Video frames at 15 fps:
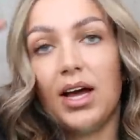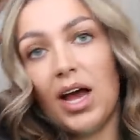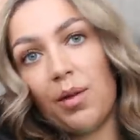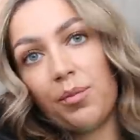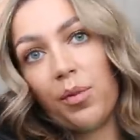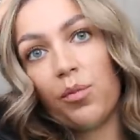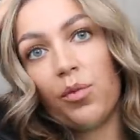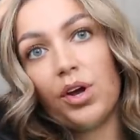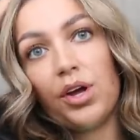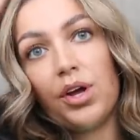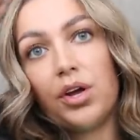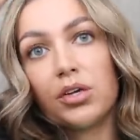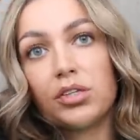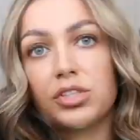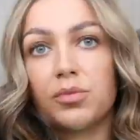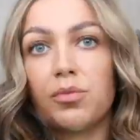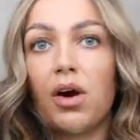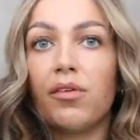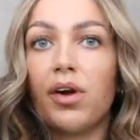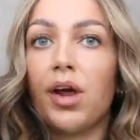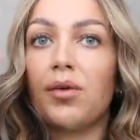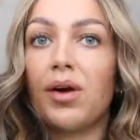I'm in work
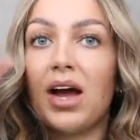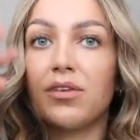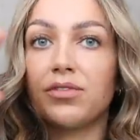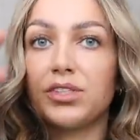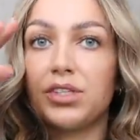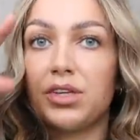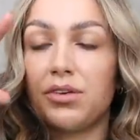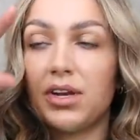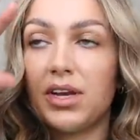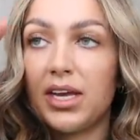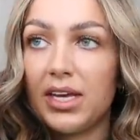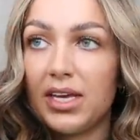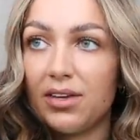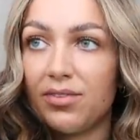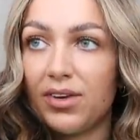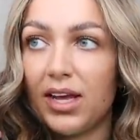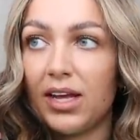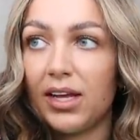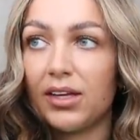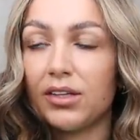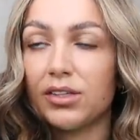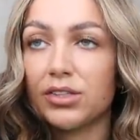tomorrow afternoon and
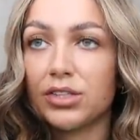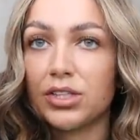evening,